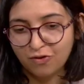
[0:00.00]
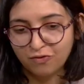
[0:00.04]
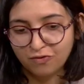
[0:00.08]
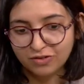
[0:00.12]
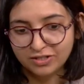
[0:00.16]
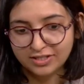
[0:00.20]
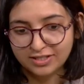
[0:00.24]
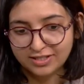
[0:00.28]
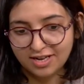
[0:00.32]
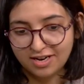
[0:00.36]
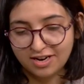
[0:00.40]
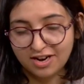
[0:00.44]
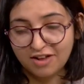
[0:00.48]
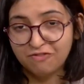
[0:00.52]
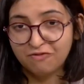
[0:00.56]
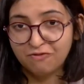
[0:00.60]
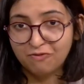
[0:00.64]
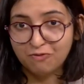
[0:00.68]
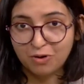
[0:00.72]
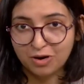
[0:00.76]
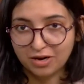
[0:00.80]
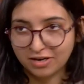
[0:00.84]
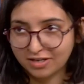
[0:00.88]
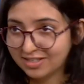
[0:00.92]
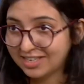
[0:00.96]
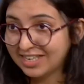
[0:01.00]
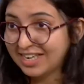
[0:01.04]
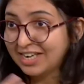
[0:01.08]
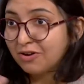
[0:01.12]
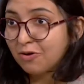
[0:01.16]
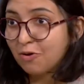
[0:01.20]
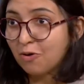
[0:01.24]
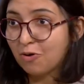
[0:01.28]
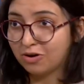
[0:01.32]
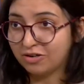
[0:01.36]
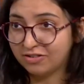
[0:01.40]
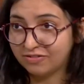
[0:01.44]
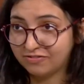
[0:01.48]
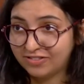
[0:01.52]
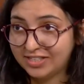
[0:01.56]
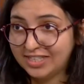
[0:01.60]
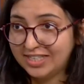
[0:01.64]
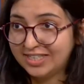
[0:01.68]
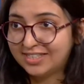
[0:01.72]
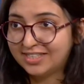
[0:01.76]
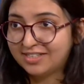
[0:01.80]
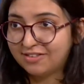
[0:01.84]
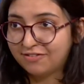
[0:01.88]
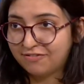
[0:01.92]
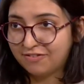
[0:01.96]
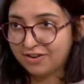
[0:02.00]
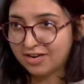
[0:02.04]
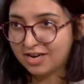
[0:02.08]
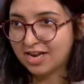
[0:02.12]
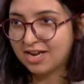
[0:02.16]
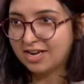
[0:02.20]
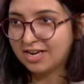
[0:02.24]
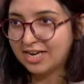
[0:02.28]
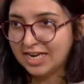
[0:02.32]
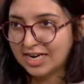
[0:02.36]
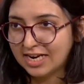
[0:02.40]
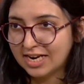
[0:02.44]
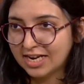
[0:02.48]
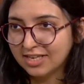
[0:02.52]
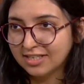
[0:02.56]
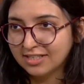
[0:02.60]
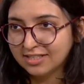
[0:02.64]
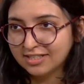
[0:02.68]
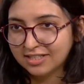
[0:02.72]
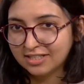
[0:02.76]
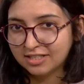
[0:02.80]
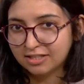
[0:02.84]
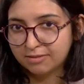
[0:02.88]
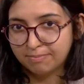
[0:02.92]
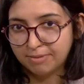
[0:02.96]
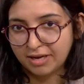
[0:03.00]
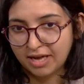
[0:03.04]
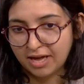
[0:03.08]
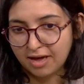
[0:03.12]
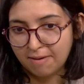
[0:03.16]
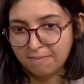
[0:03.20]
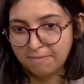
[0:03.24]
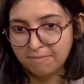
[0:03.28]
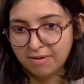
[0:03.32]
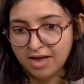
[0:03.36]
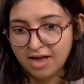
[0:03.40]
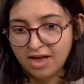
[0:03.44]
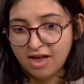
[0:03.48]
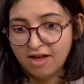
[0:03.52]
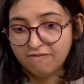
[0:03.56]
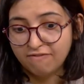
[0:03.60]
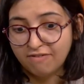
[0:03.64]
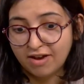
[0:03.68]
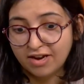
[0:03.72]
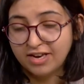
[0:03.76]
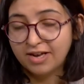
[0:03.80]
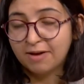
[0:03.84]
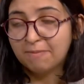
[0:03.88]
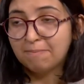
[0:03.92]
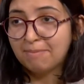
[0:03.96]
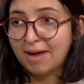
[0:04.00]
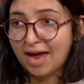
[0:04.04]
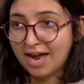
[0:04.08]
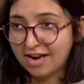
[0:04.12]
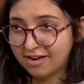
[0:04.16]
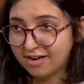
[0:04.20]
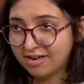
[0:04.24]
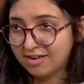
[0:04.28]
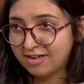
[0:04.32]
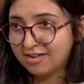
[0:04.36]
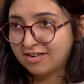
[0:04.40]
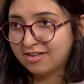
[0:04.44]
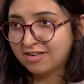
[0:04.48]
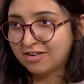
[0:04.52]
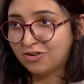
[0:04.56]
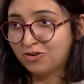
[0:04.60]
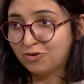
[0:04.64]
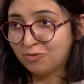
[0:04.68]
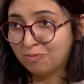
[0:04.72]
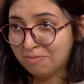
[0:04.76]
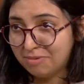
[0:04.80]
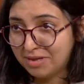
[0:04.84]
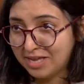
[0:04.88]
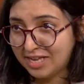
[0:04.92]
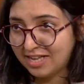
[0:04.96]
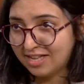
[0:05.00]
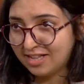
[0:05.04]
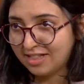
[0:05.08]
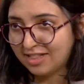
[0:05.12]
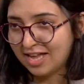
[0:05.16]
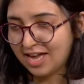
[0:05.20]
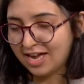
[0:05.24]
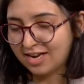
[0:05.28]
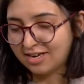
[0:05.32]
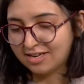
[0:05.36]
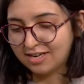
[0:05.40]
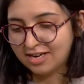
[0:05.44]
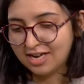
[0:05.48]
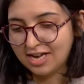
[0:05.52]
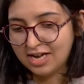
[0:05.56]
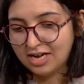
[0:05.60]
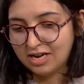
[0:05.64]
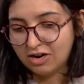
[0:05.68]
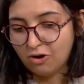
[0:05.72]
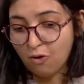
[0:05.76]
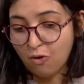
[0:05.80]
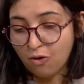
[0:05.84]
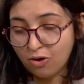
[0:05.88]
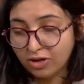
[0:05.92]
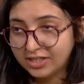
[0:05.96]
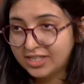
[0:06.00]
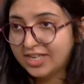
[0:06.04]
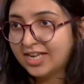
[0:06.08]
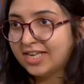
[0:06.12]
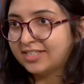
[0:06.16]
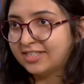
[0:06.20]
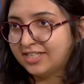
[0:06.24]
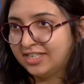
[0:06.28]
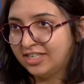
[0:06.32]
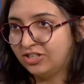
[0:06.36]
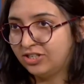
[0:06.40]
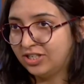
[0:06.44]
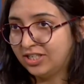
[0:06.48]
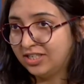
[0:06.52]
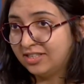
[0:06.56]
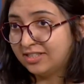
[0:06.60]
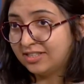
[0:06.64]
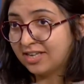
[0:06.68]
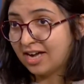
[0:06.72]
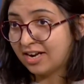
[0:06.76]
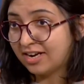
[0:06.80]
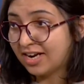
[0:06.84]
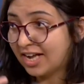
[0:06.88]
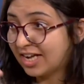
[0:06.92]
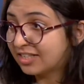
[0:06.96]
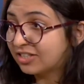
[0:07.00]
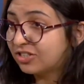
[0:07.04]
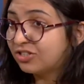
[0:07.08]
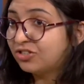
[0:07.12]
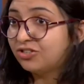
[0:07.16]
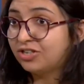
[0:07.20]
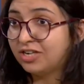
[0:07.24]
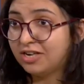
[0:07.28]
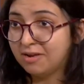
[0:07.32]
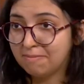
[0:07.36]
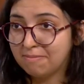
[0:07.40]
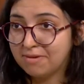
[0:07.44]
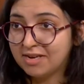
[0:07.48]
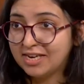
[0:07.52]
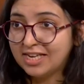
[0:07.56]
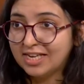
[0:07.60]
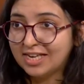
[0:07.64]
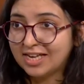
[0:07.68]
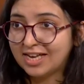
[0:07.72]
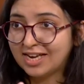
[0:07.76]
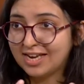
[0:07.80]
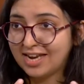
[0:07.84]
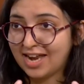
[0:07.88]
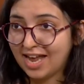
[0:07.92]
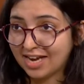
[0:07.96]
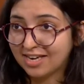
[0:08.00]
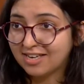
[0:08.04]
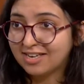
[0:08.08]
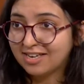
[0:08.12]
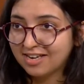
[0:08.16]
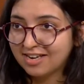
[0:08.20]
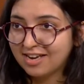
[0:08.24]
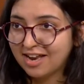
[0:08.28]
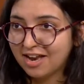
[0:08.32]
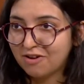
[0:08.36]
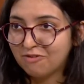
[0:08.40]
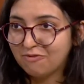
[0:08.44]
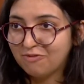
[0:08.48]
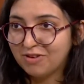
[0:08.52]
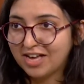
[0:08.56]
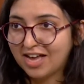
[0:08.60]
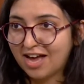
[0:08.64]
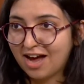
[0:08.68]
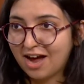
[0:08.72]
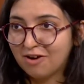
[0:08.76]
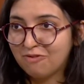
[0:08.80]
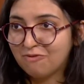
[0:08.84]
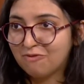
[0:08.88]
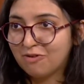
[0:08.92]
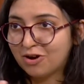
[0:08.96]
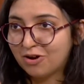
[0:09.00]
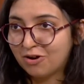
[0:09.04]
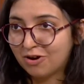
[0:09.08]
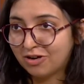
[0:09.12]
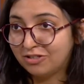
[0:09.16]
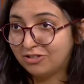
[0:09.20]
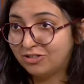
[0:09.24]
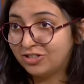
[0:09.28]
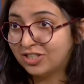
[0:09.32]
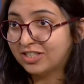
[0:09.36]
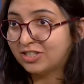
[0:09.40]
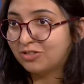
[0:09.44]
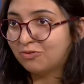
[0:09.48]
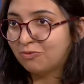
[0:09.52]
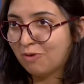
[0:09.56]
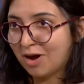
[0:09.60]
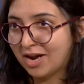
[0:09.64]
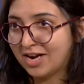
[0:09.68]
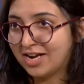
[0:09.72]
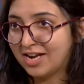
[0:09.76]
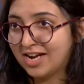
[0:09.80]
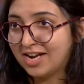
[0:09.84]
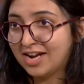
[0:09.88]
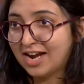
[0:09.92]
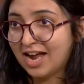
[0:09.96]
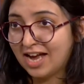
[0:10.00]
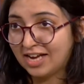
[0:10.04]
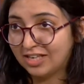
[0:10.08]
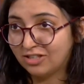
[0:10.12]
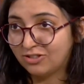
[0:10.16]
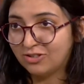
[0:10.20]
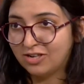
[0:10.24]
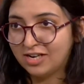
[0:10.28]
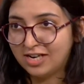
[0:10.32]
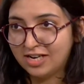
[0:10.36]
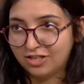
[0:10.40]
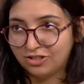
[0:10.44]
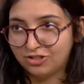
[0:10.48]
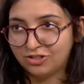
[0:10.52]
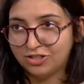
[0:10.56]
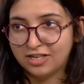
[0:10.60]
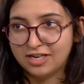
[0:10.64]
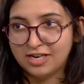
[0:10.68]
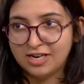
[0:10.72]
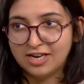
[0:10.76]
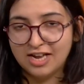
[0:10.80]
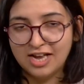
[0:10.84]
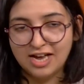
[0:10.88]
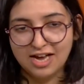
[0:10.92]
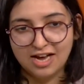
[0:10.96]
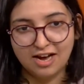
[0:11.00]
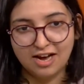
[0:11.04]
office that have worked in all of these different arenas. It's become very apparent to me that all the SDGs are extremely connected, and we can't work on just one in isolation